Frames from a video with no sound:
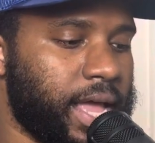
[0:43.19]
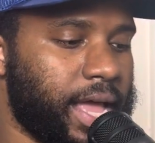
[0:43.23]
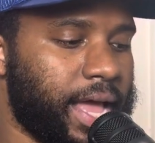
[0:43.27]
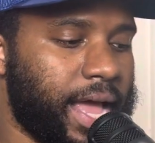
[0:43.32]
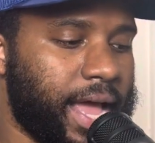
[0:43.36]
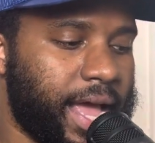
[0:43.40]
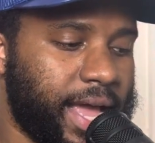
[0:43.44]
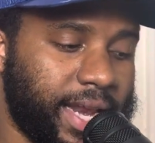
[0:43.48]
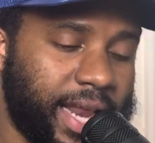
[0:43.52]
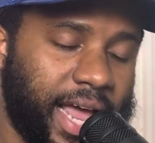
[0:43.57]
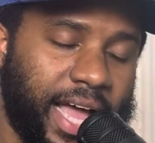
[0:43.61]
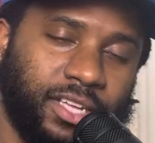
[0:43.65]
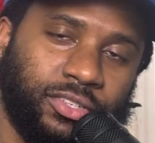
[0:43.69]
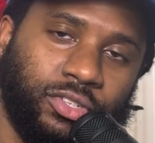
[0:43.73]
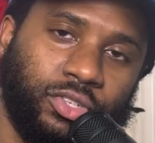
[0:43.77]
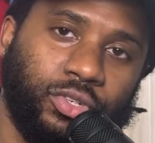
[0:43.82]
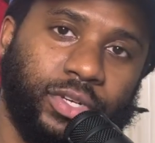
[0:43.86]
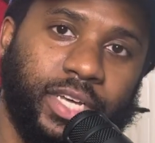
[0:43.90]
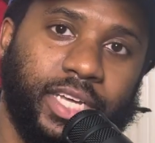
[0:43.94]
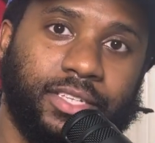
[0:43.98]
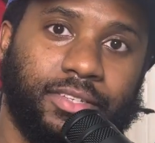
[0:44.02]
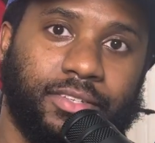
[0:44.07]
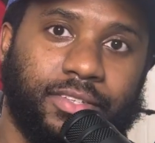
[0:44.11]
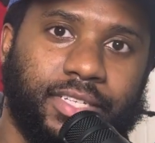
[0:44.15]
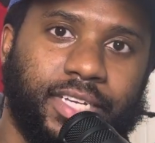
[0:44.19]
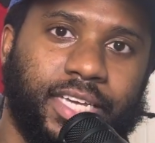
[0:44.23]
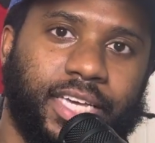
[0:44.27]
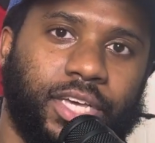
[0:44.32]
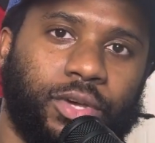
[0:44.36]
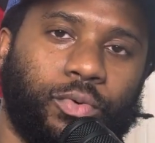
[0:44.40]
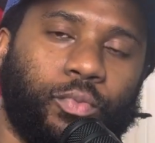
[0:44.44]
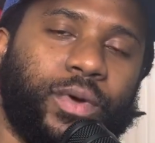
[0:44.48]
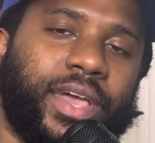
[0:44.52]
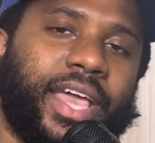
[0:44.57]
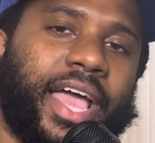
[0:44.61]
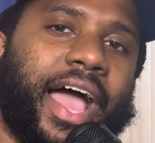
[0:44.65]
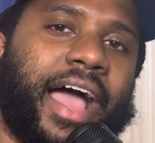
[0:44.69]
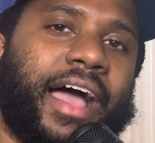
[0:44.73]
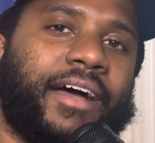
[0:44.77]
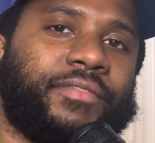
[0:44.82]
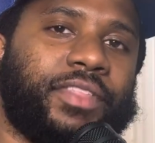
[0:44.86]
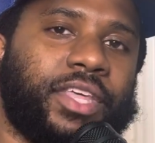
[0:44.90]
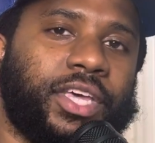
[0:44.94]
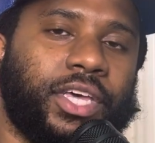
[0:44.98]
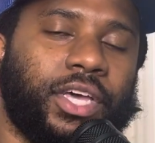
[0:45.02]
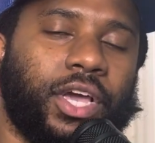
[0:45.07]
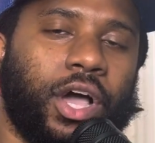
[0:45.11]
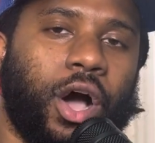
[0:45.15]
And as you can see, we have
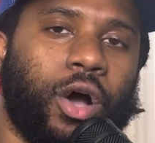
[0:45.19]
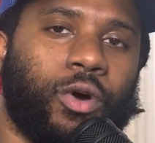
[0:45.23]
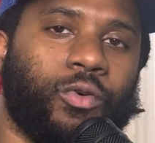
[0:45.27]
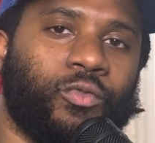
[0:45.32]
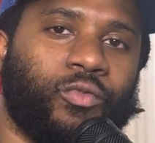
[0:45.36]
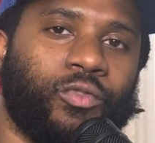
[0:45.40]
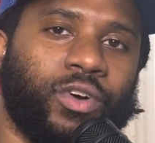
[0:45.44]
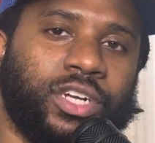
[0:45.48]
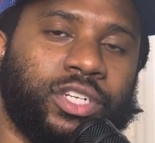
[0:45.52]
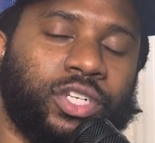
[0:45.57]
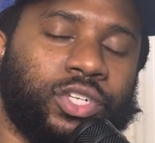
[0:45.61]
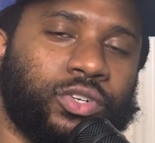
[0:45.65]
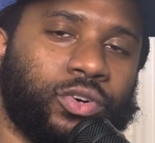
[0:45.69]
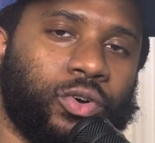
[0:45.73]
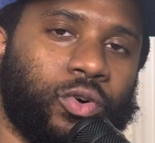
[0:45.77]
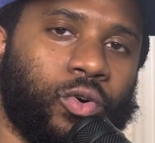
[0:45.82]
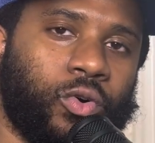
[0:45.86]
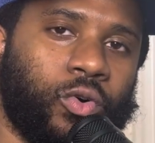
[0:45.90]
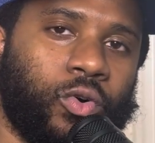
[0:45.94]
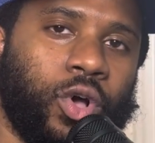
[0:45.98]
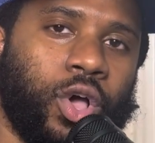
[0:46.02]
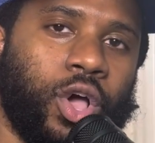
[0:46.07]
the original